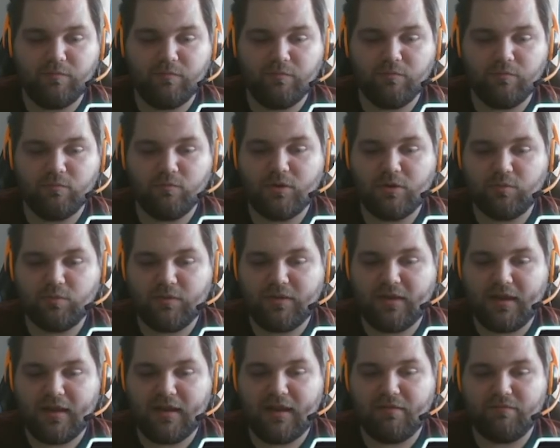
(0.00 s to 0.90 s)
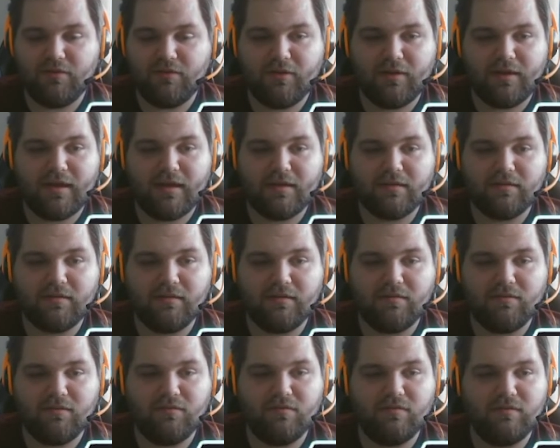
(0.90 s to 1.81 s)
what we can have a look at
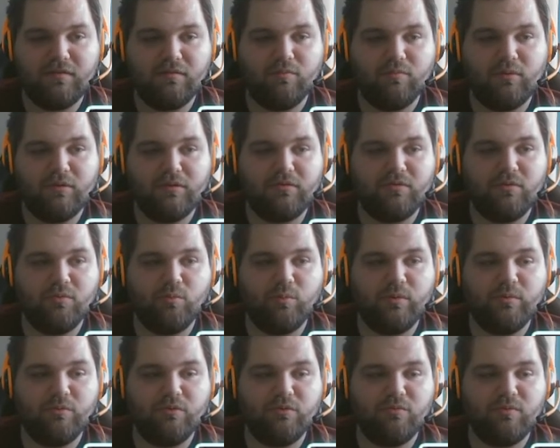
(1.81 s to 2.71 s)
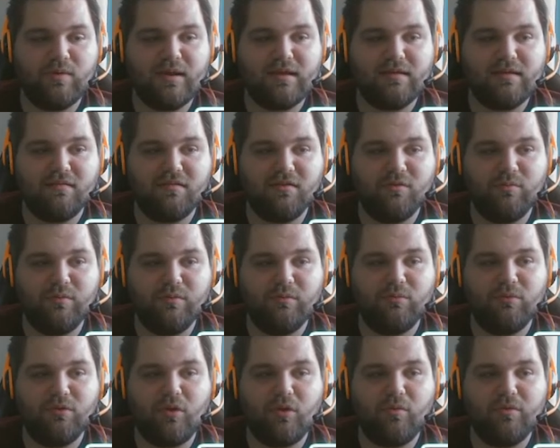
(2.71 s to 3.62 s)
is, you see, what we would raise. we
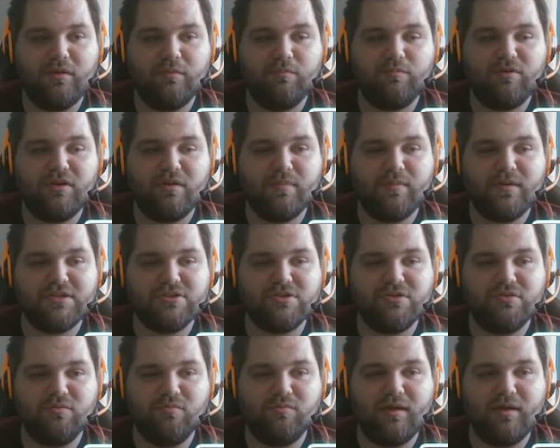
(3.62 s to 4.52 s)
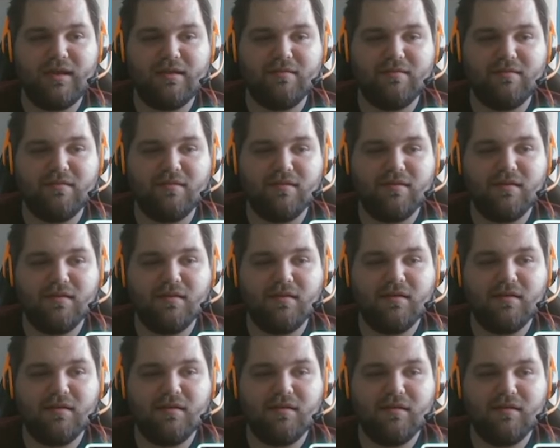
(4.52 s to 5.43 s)
would only pretty much raise
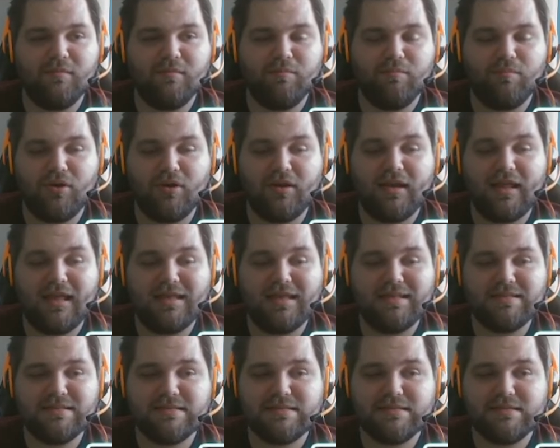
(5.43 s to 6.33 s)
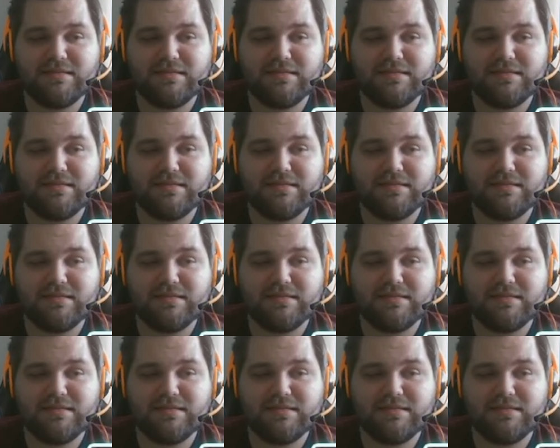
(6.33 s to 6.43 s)
pocket 8s,